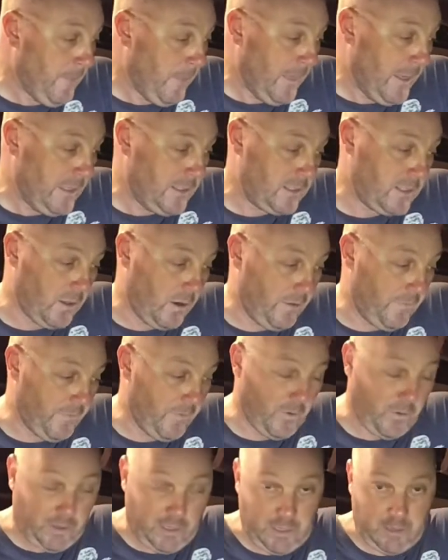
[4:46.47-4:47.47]
sorry for
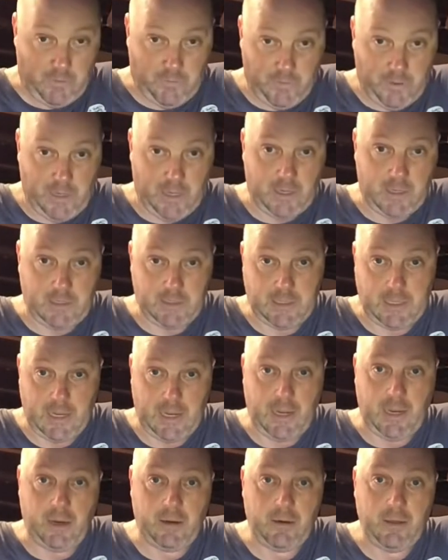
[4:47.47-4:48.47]
not getting the videos
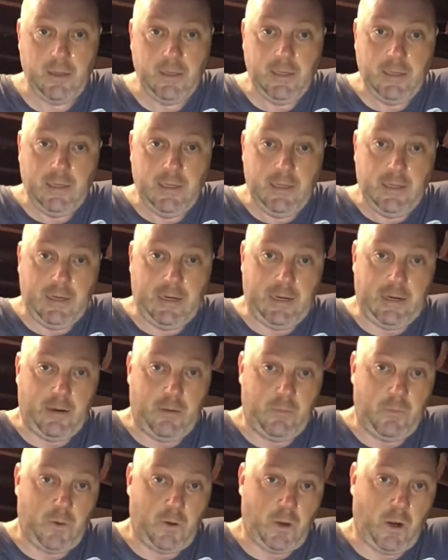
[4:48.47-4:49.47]
out.
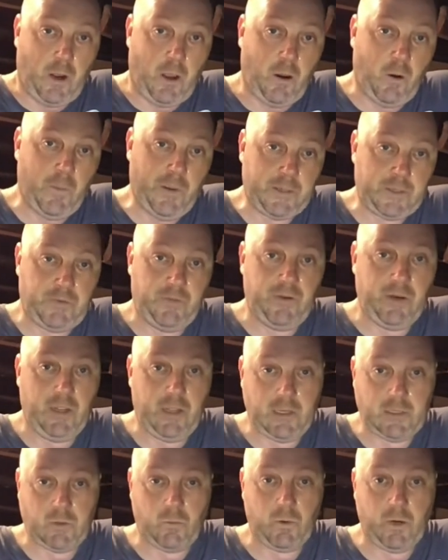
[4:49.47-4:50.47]
I've got a whole bunch of
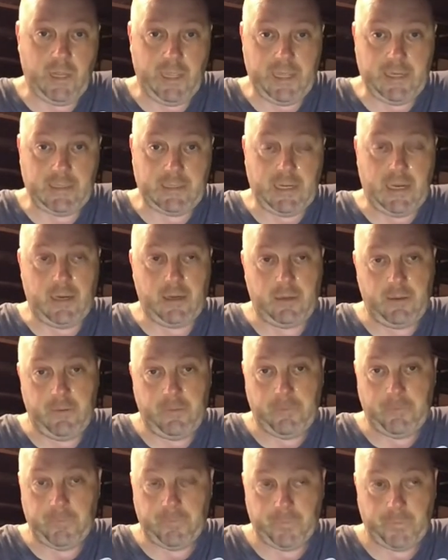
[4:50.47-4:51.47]
videos I want to get done,
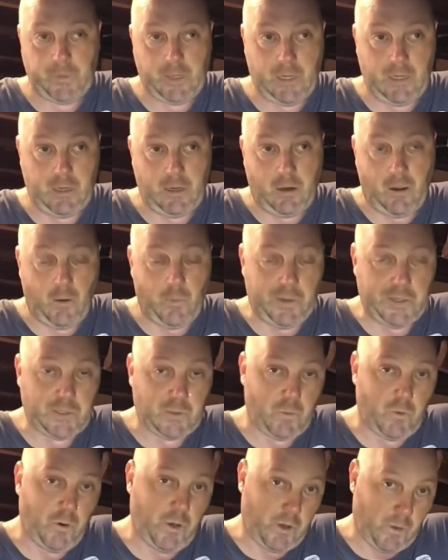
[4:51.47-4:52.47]
and a whole bunch
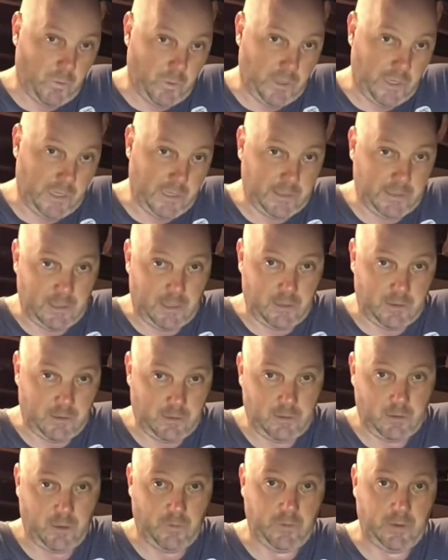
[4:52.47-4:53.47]
of work I want to get done
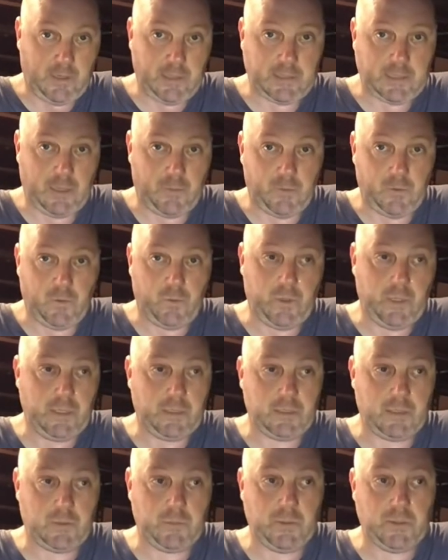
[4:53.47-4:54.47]
over the next couple of
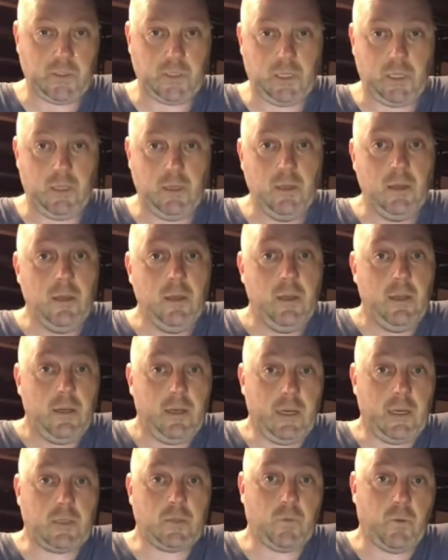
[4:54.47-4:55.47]
weeks, especially
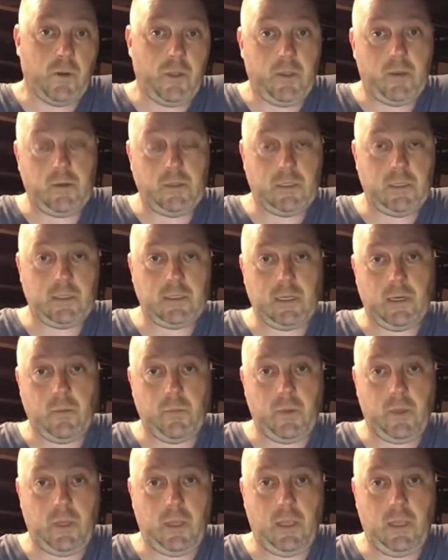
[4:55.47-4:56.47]
next week, because it's going to
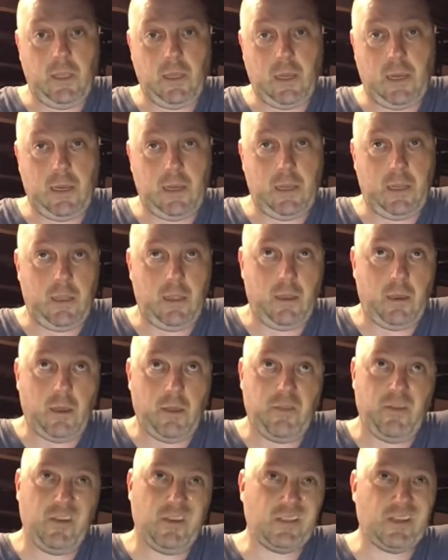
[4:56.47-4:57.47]
be I
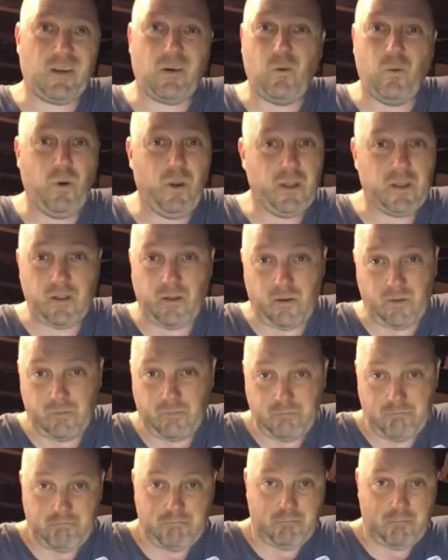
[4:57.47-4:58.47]
think it's like a week-long
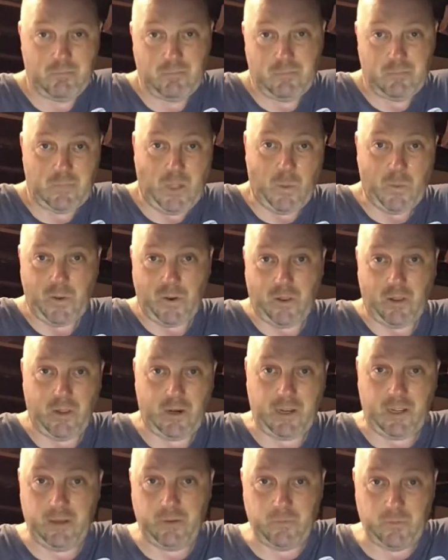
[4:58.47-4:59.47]
public
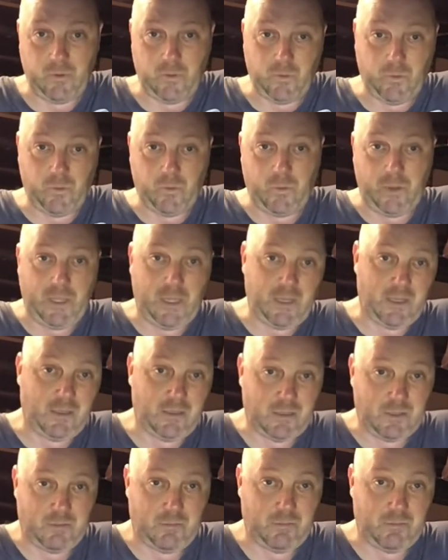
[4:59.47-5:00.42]
holiday with all the weekends and